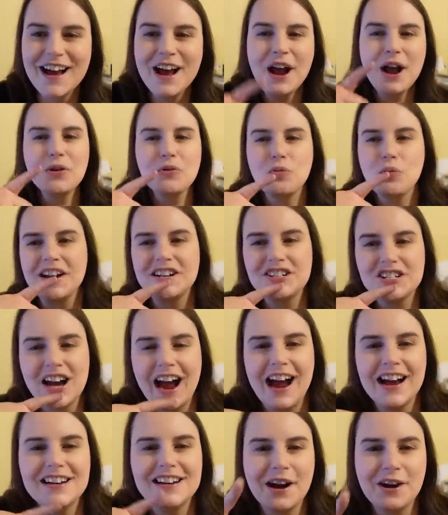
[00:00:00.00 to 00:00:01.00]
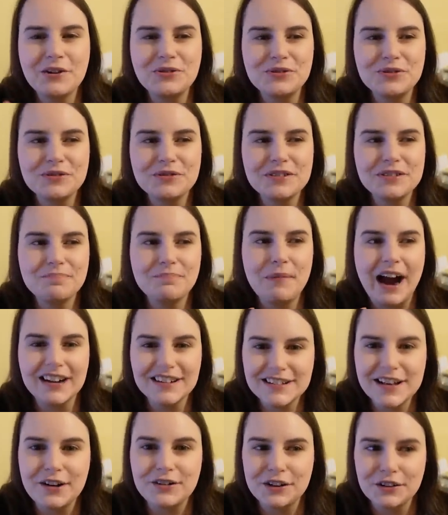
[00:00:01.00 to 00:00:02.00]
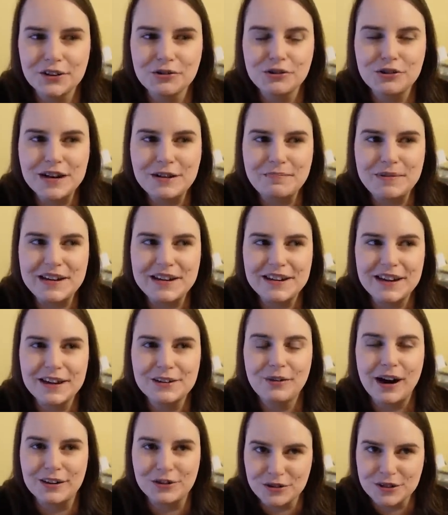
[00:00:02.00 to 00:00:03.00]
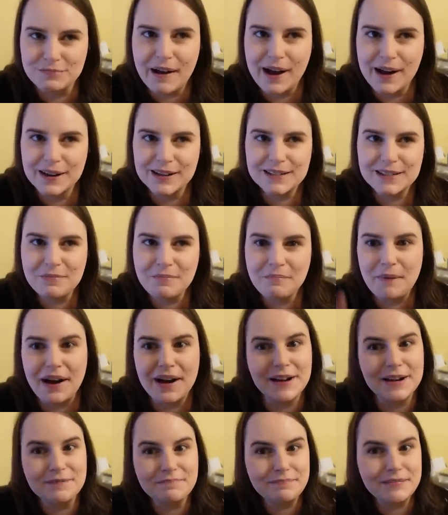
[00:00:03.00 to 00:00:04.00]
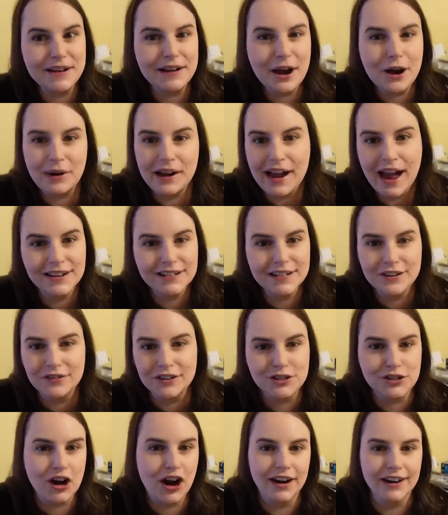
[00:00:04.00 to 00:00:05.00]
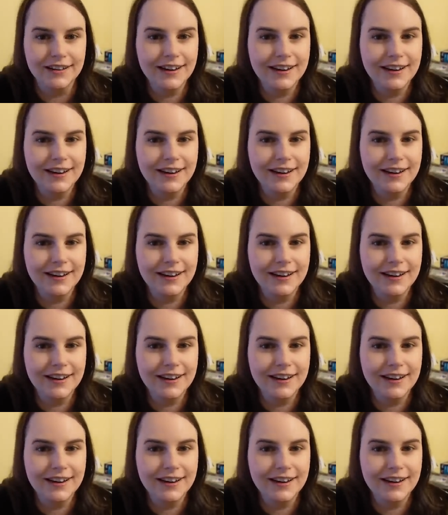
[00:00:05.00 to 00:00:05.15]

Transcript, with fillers: which I know might sound a little creepy in retrospect, but you know, he had to give it a shot. He